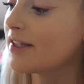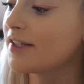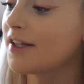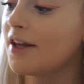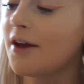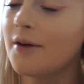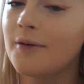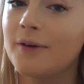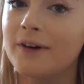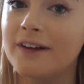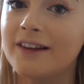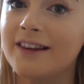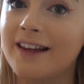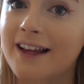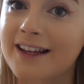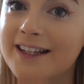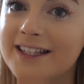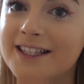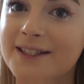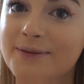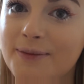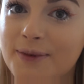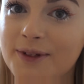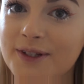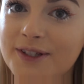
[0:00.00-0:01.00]
So
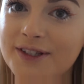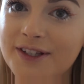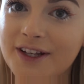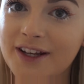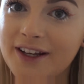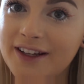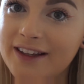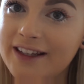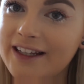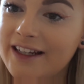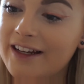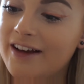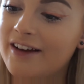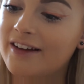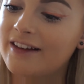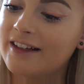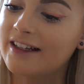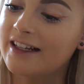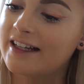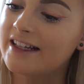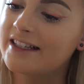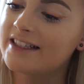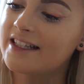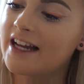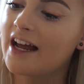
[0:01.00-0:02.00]
last but certainly not
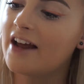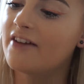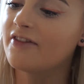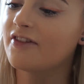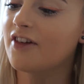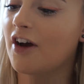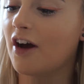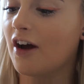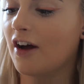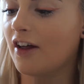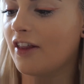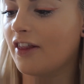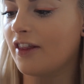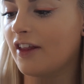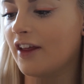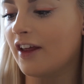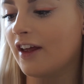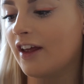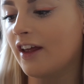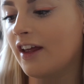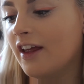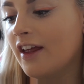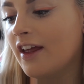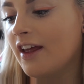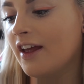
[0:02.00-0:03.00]
least, I've got
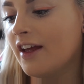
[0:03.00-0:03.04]
the